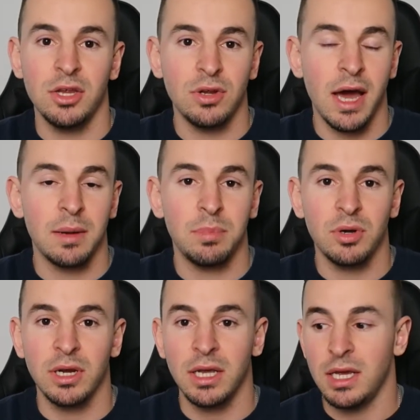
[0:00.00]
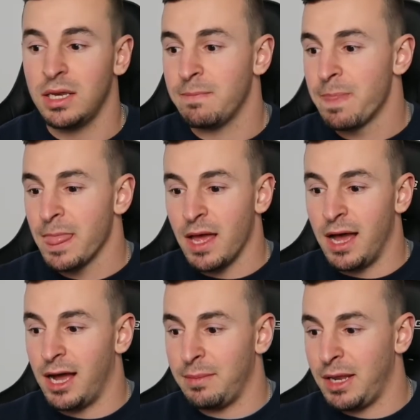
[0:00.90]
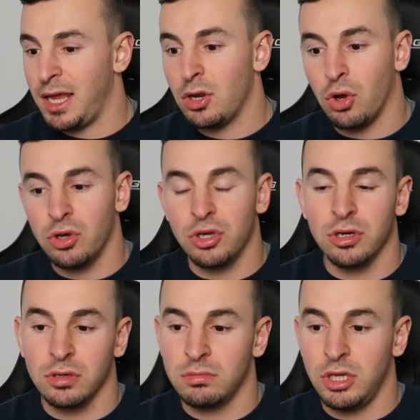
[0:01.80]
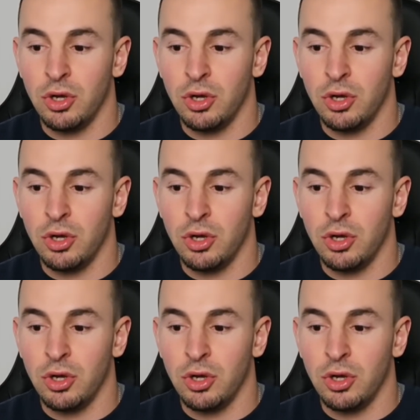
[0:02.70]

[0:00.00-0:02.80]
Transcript: You got to bring in um, and hit all your,